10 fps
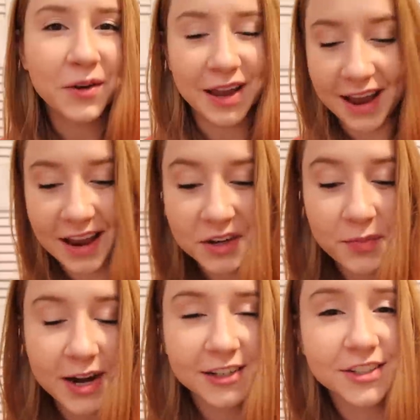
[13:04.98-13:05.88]
Okay, I had to
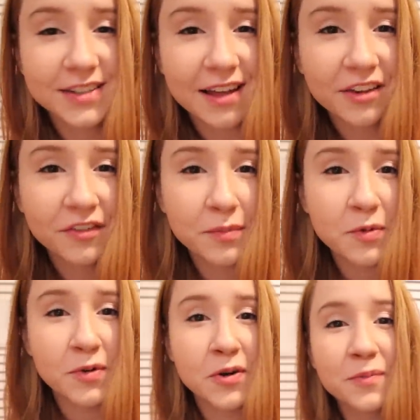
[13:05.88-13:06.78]
banish Stella from
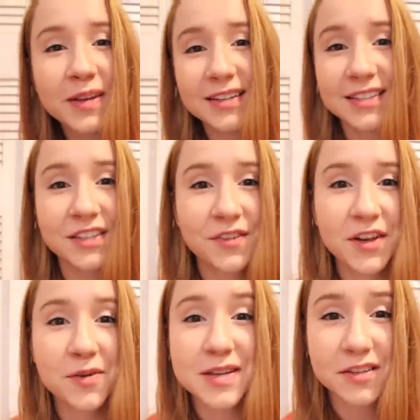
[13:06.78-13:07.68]
the room because this
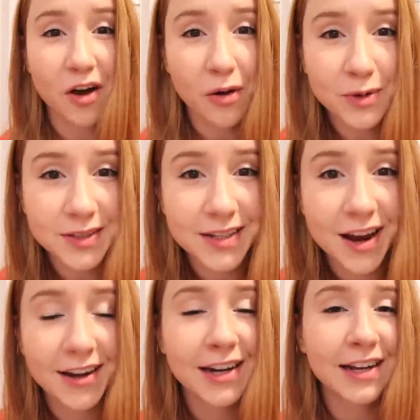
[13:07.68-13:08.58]
video is almost
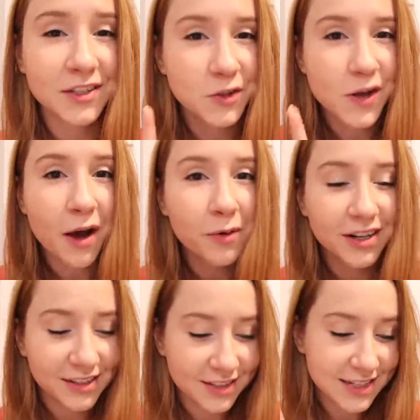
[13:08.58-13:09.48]
done and I do not
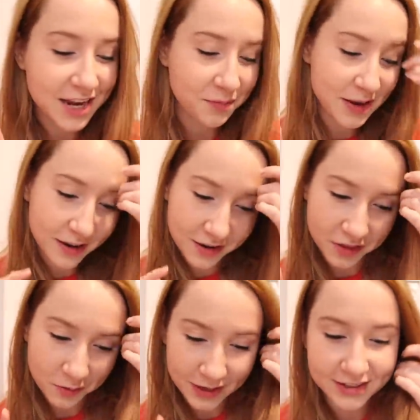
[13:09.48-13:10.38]
want it to take me
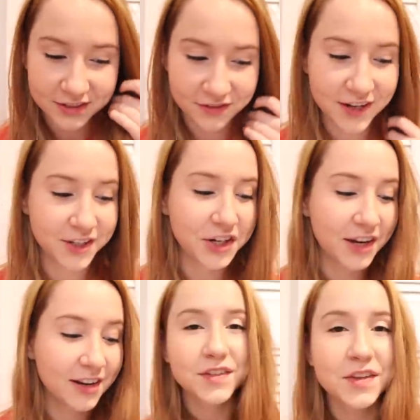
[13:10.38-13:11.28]
another week to finish
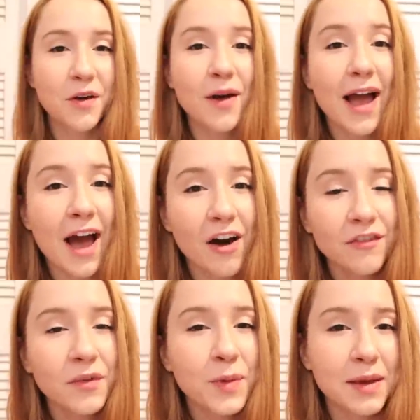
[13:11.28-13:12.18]
it. So
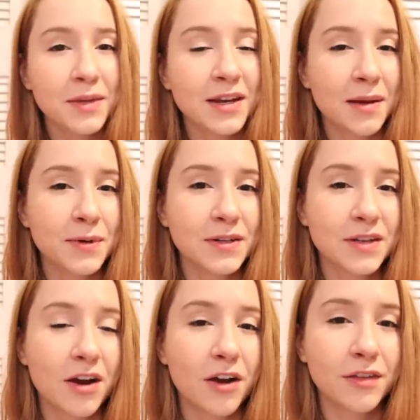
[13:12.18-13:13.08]
Alva baby diapers
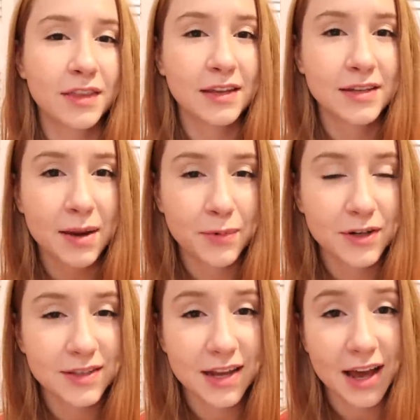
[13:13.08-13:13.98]
are the
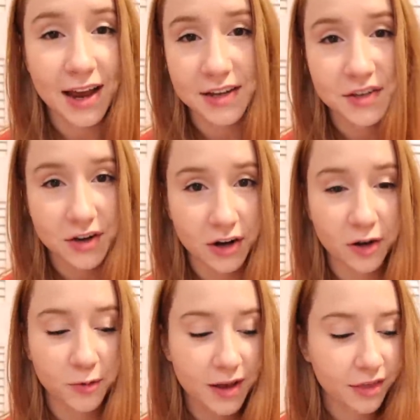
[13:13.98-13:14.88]
diapers that I
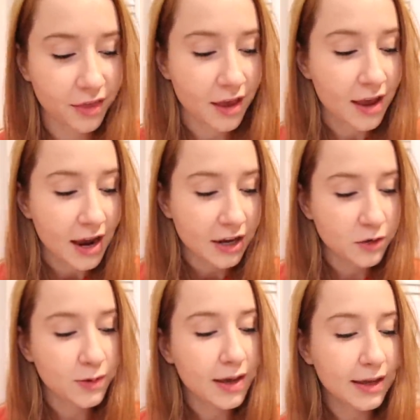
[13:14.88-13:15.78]
started with and
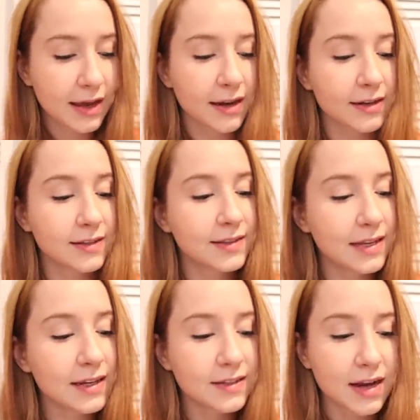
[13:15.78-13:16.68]
you can get
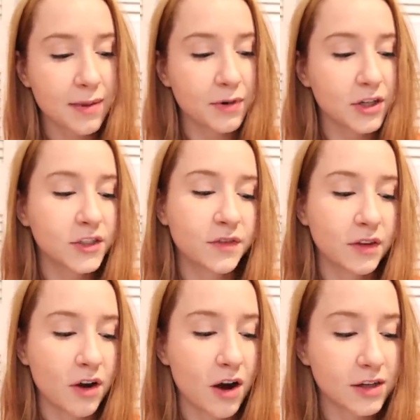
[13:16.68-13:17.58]
six diapers for
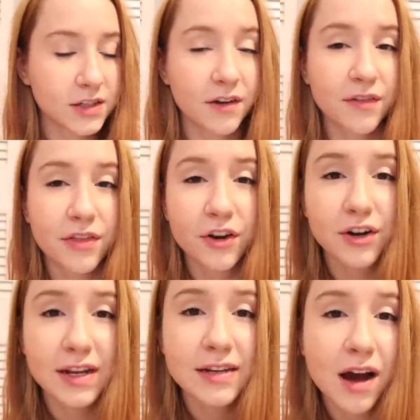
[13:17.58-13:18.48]
the cost of
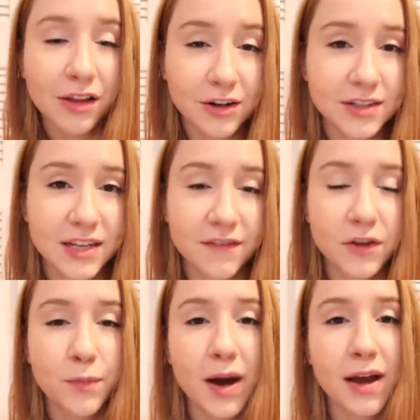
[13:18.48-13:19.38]
$30 if
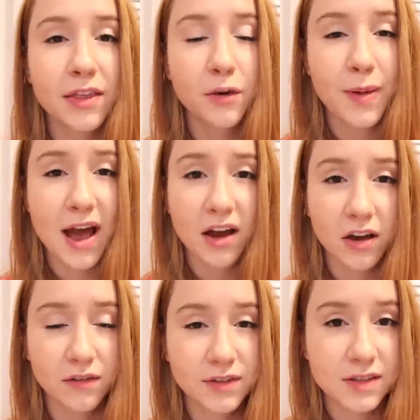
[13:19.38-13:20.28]
you buy their pack
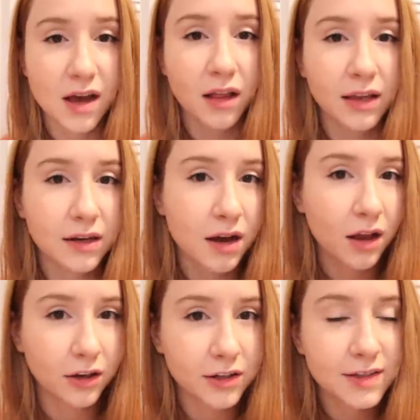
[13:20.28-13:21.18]
of solid
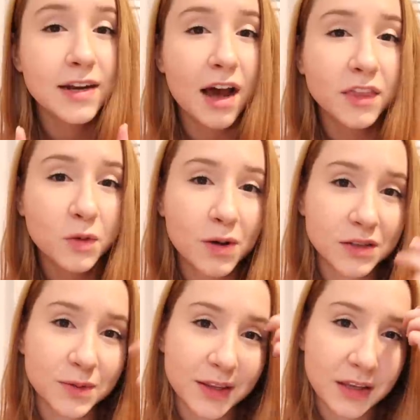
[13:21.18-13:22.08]
colors, not the
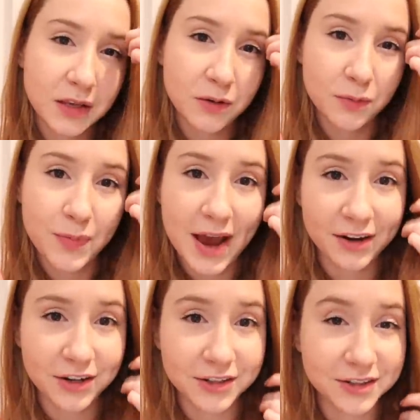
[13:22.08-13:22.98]
ones with the cute
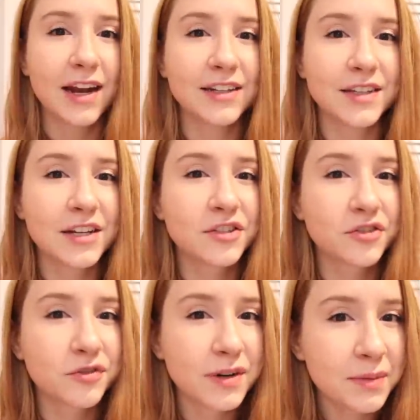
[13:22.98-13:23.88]
patterns. That is
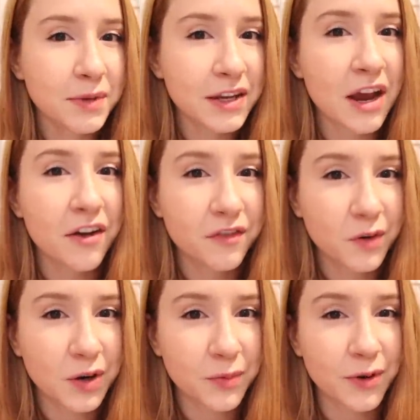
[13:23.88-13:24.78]
extremely
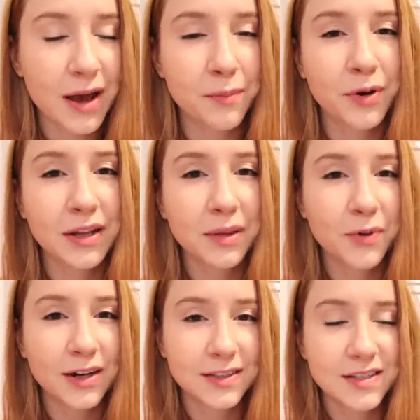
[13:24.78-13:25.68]
affordable. I'm putting the
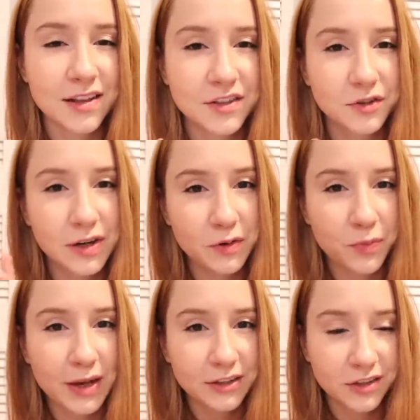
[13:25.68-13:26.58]
prices on the screen
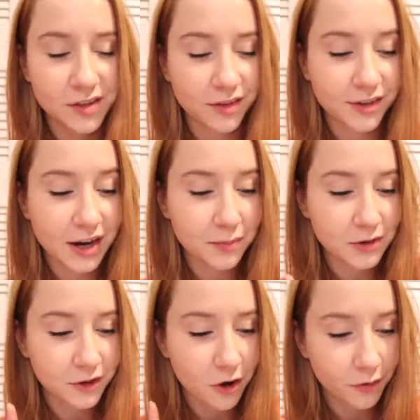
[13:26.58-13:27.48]
with pictures of the
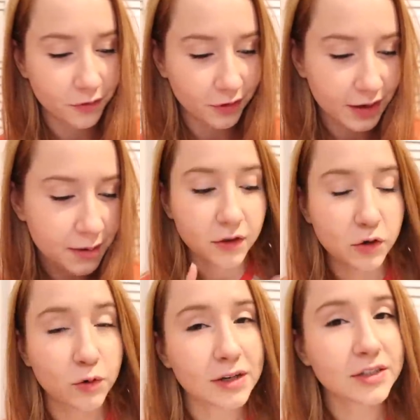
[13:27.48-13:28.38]
diapers, hopefully. The
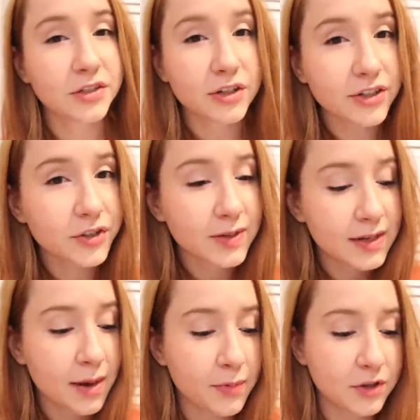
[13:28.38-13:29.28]
Nora's Nursery
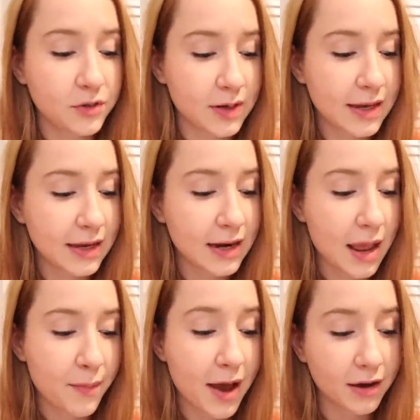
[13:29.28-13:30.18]
diapers, you can get
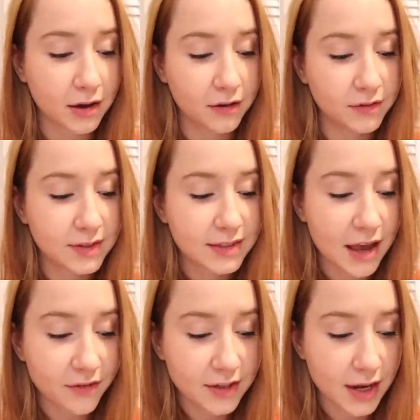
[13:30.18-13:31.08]
a pack of
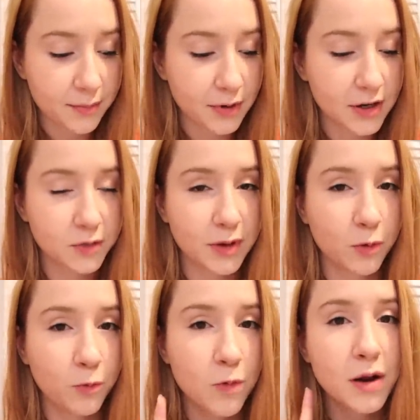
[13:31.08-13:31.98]
seven diapers
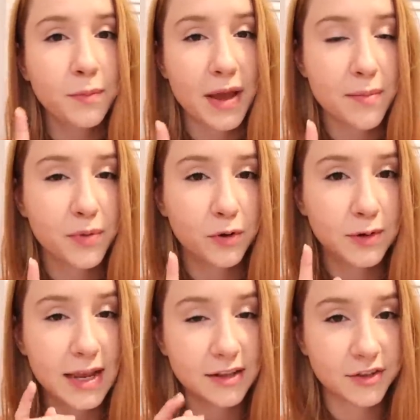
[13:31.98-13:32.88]
with one
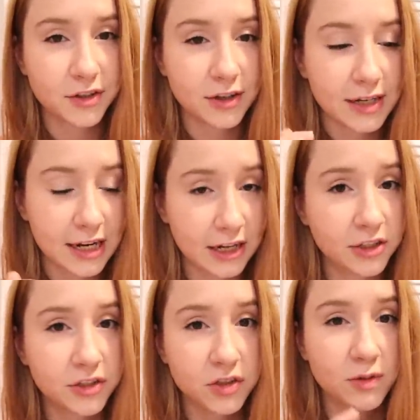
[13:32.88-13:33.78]
bamboo insert
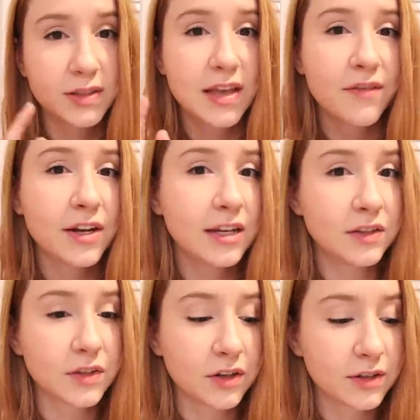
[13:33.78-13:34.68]
each. So so seven
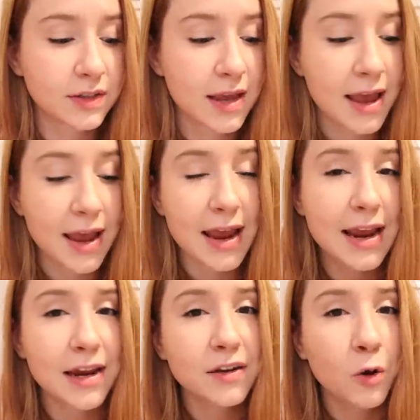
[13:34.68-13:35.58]
inserts
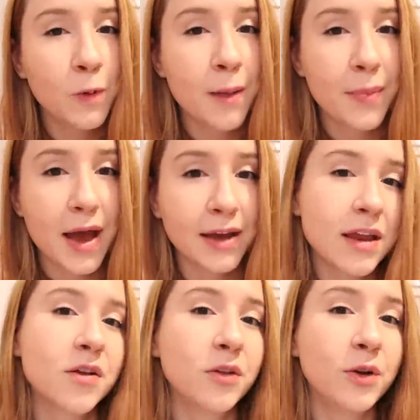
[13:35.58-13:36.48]
and a wet bag
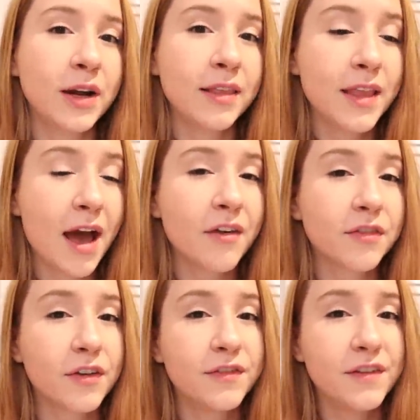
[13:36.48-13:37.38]
included in that
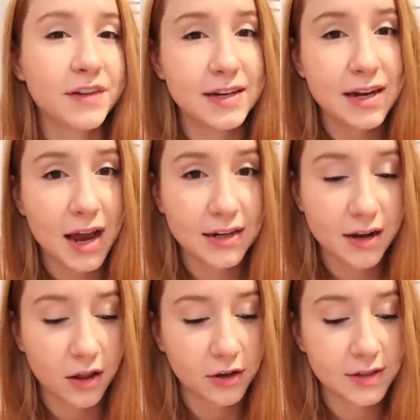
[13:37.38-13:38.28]
for
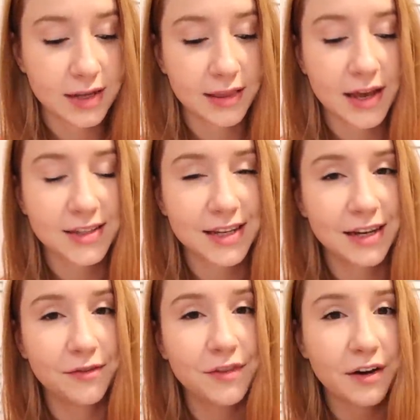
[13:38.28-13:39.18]
$59 and that's
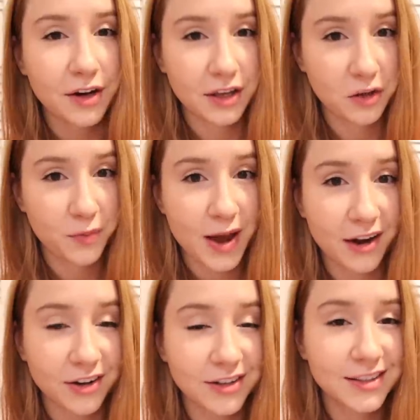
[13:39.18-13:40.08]
in very cute
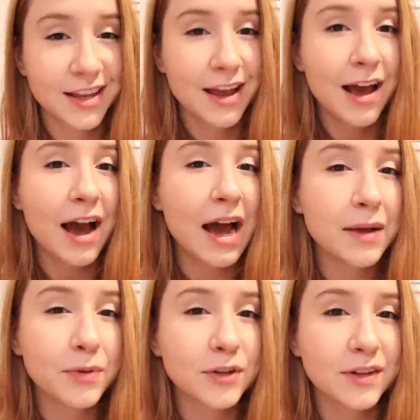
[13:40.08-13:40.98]
patterns.
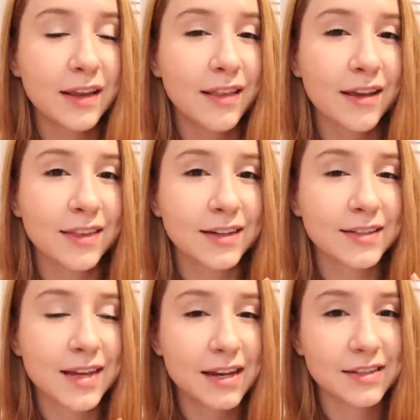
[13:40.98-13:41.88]
I personally like the
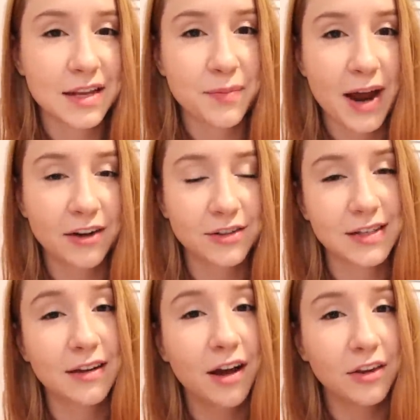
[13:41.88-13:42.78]
designs and patterns
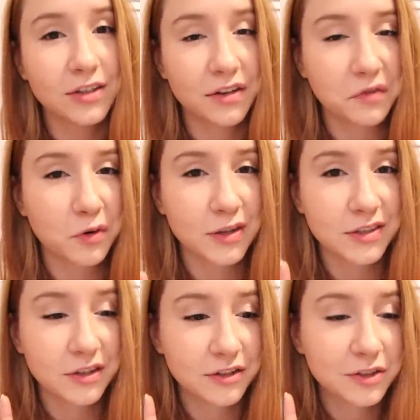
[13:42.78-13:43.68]
and colors of
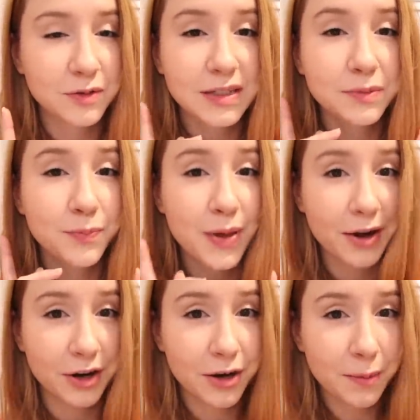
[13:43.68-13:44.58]
Nora's Nurseries
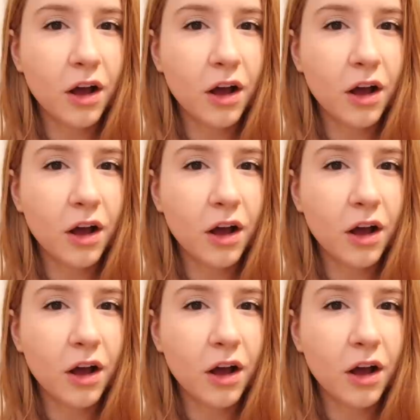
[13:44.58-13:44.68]
better.